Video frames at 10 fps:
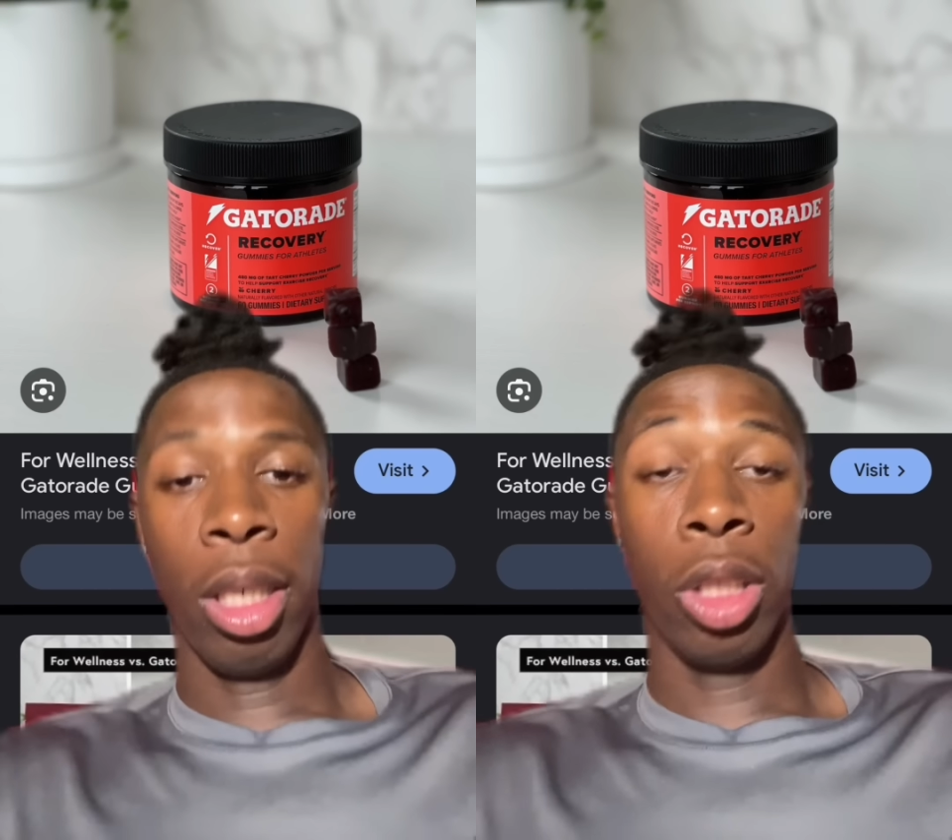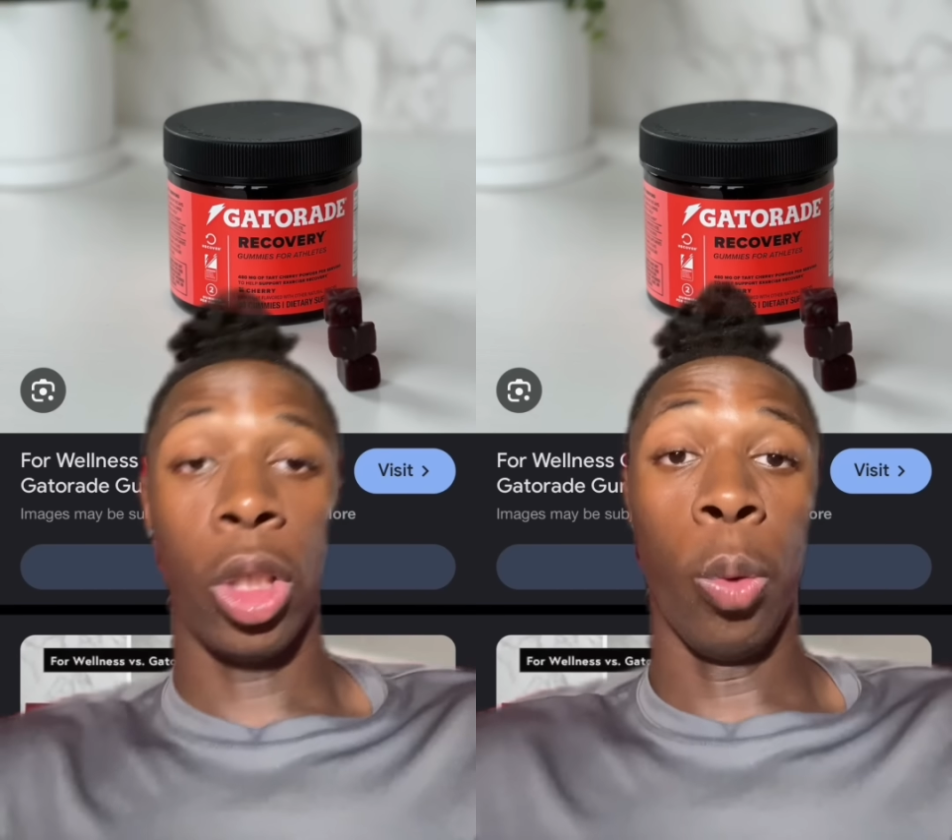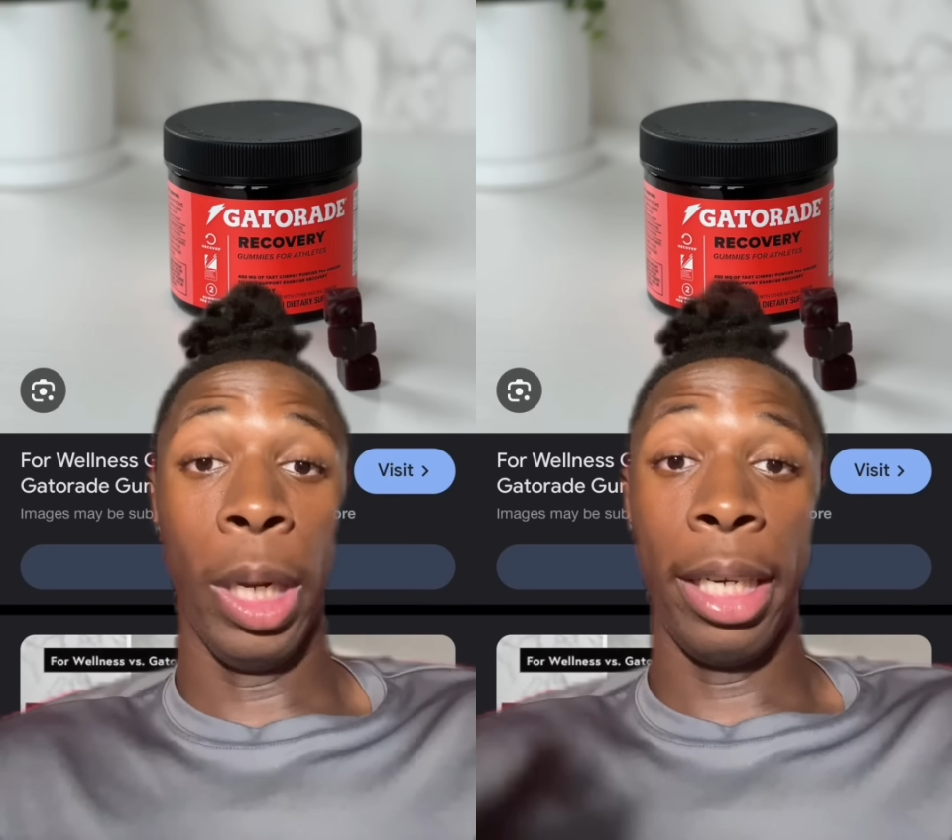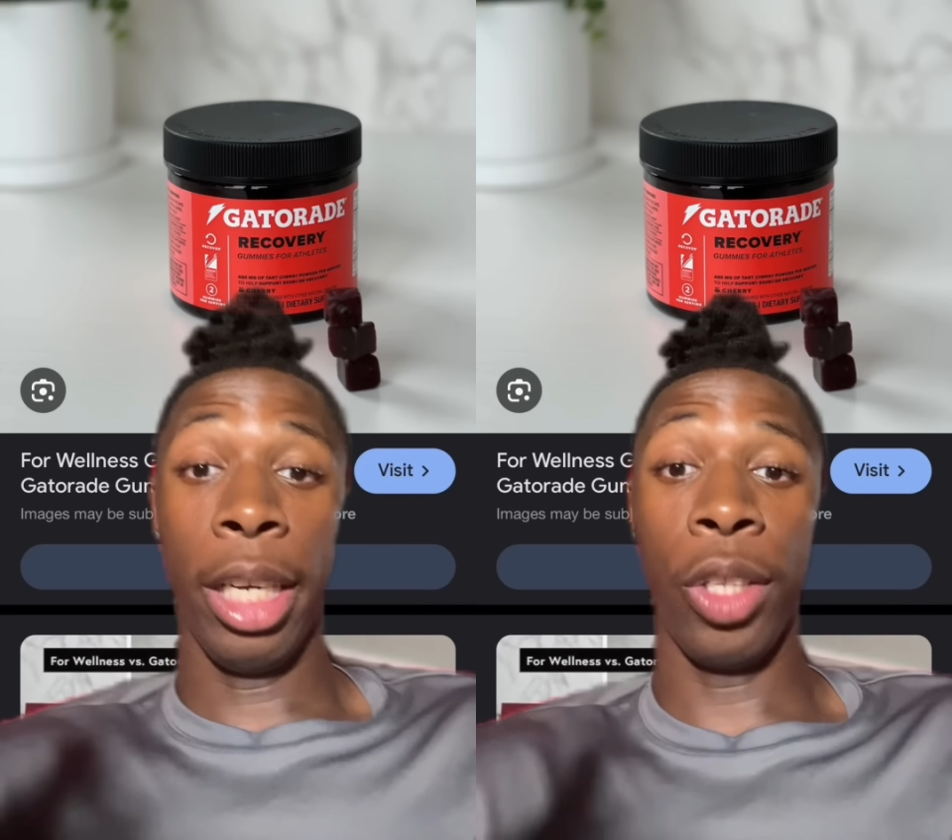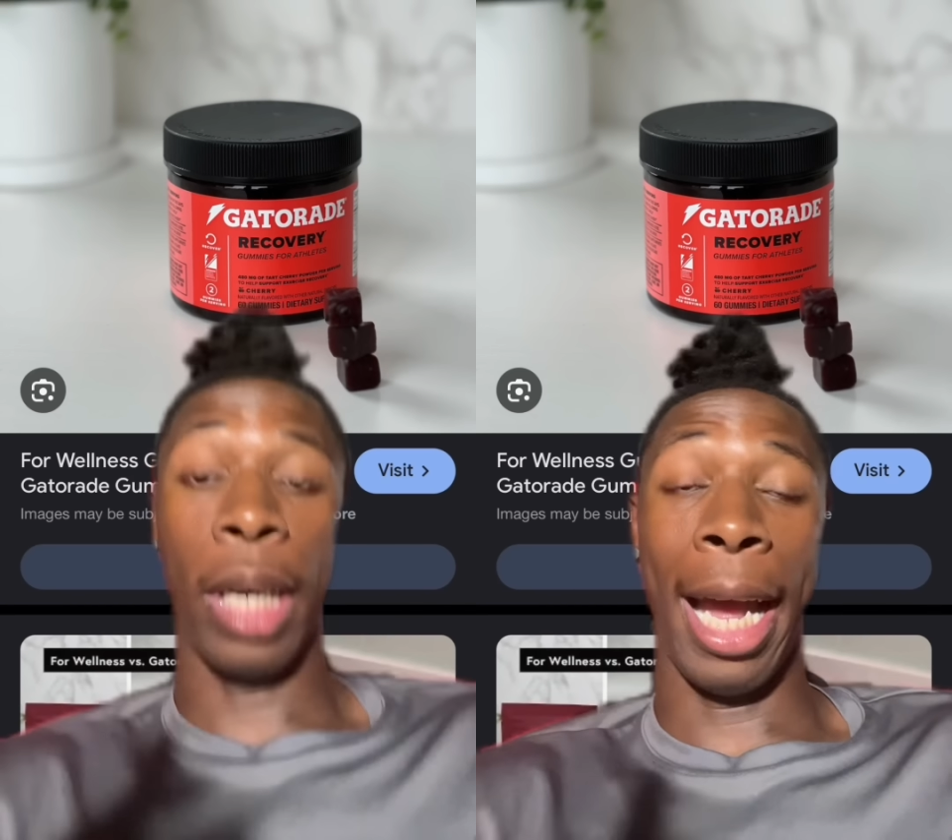So
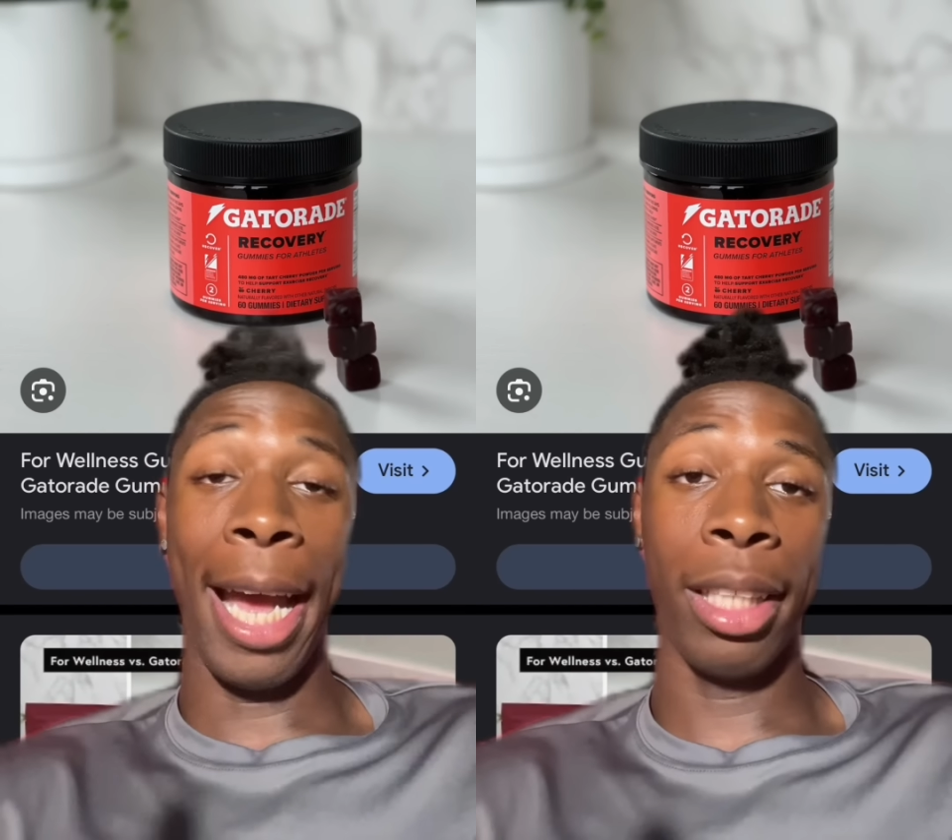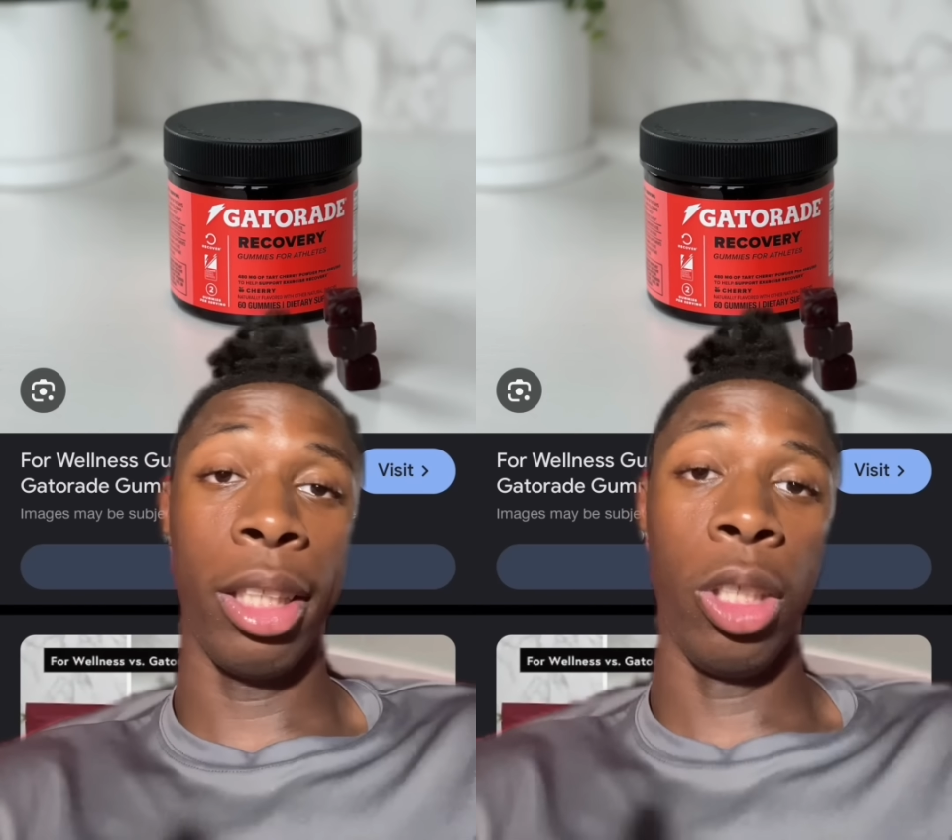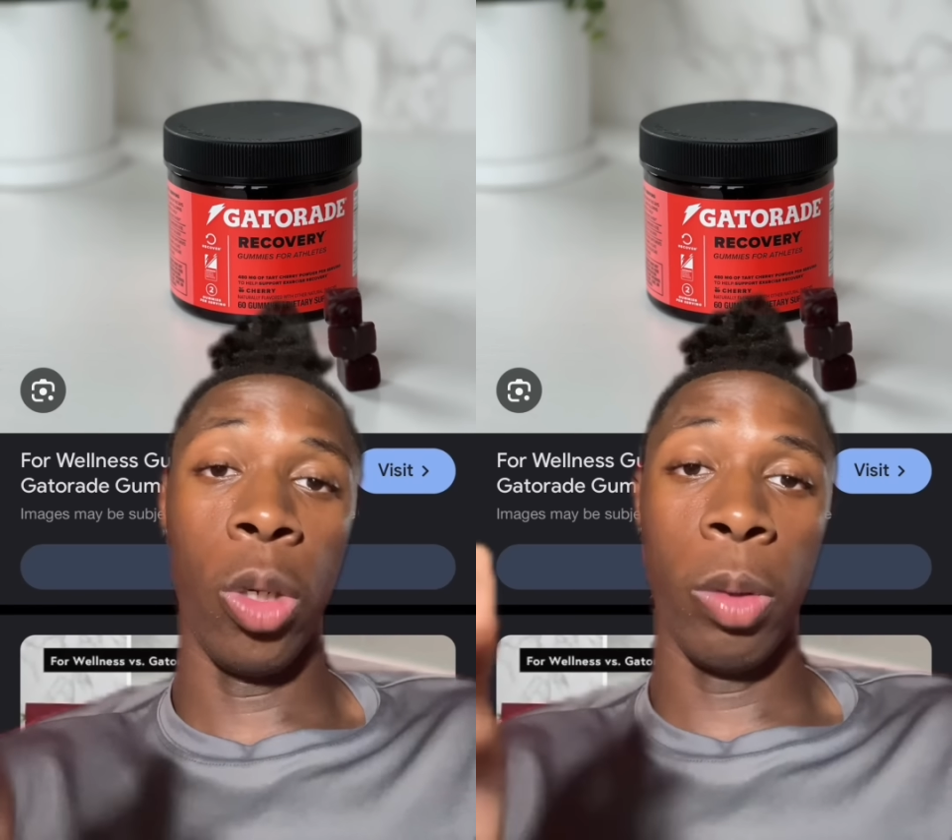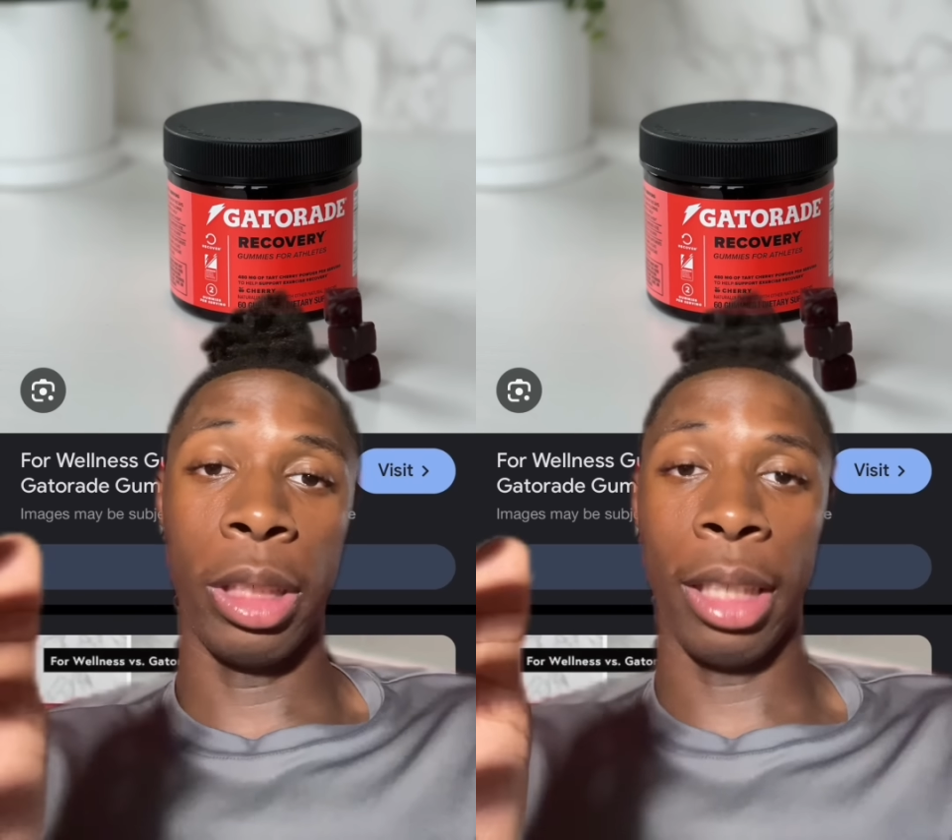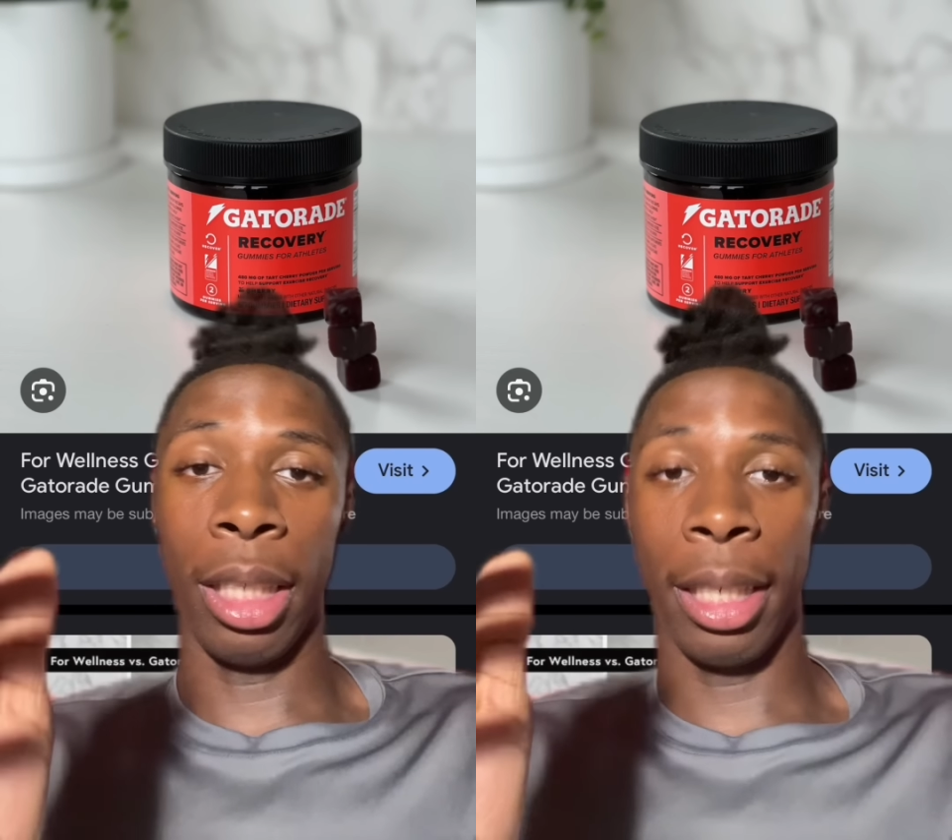another athlete who was at the